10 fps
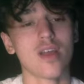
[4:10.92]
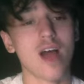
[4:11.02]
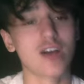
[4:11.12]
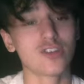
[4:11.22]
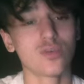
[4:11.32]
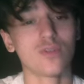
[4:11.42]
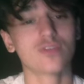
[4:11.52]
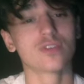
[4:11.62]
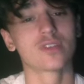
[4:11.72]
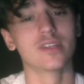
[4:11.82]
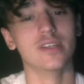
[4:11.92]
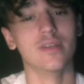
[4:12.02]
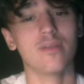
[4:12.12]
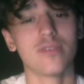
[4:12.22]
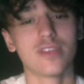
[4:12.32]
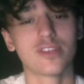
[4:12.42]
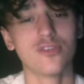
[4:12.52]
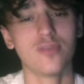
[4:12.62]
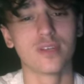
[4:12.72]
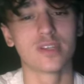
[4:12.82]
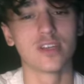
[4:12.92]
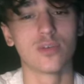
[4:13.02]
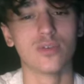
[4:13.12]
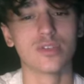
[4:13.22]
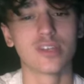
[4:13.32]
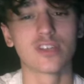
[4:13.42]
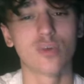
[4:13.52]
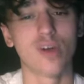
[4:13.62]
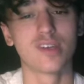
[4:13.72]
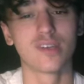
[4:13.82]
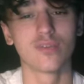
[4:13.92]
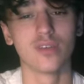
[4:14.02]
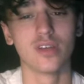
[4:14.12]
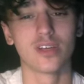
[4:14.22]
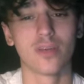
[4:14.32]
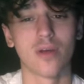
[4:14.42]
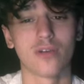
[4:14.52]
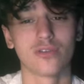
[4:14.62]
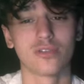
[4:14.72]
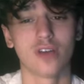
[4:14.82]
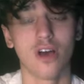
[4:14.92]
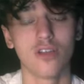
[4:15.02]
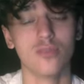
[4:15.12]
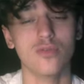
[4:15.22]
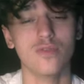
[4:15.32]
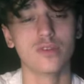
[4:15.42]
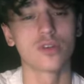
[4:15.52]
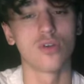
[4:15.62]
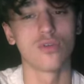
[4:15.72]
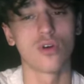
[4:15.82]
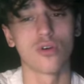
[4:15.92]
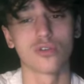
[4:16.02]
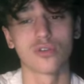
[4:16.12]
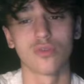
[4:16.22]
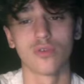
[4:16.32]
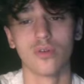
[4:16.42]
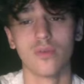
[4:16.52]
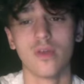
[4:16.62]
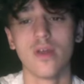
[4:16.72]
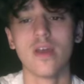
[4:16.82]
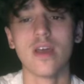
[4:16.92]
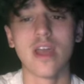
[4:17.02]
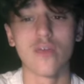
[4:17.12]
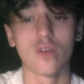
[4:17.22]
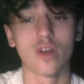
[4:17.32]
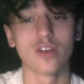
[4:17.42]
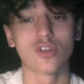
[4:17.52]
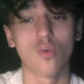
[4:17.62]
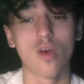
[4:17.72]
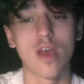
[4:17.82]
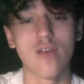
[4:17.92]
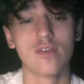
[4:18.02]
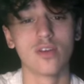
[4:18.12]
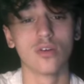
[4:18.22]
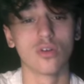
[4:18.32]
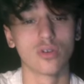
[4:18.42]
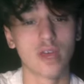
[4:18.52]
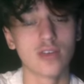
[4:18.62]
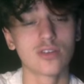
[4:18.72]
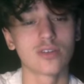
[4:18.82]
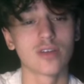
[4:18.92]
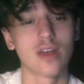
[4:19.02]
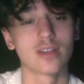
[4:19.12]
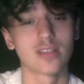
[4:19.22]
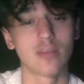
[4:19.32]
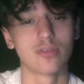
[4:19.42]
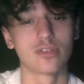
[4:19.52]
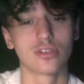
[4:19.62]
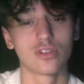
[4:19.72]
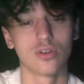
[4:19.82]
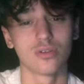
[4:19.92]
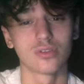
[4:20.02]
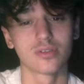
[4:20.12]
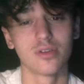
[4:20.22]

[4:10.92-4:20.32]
As you will have just seen, this opening sequence is quite different in comparison to other movies of the horror genre. It relies quite heavily on location and establishing shots.